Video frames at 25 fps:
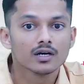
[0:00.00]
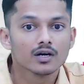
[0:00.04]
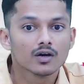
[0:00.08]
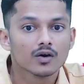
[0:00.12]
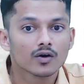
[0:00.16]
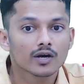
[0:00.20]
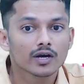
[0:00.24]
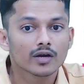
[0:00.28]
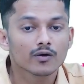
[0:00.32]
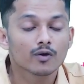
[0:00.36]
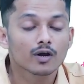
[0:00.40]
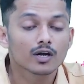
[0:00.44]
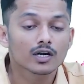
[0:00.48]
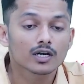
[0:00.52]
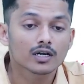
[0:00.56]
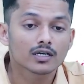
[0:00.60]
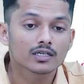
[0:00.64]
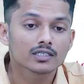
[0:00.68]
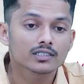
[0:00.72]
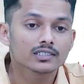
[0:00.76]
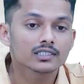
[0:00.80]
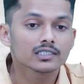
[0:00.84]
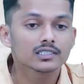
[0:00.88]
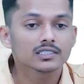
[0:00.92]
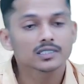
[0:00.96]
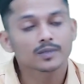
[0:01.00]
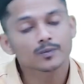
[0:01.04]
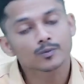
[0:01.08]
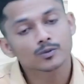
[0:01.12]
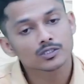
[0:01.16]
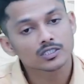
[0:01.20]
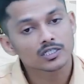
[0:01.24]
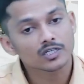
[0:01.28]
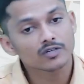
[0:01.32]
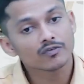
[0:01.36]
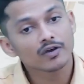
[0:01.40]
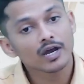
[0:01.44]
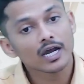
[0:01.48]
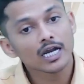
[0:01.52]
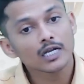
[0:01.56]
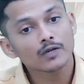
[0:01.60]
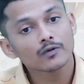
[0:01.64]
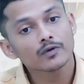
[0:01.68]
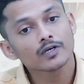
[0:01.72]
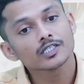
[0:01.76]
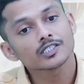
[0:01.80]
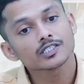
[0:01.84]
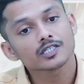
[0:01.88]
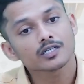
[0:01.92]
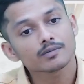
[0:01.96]
Okay, what? See, suppose
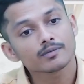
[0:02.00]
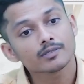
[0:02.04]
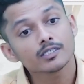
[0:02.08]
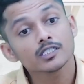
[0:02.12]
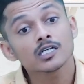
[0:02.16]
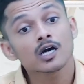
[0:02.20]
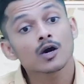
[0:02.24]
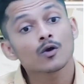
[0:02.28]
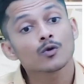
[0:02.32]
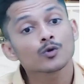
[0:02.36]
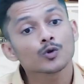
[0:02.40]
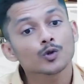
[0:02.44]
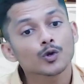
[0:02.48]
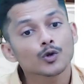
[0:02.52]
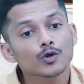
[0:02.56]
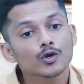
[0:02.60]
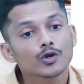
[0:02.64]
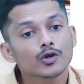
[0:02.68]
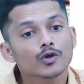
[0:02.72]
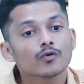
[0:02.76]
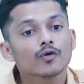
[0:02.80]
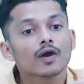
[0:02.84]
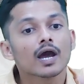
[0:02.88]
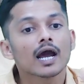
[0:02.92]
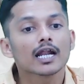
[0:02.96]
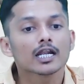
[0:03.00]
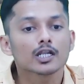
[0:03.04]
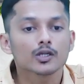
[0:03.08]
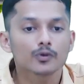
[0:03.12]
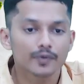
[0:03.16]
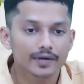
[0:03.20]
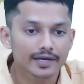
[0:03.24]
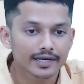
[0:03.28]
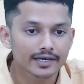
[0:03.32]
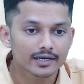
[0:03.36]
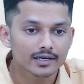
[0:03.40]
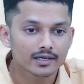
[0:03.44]
evaluation means how do you evaluate?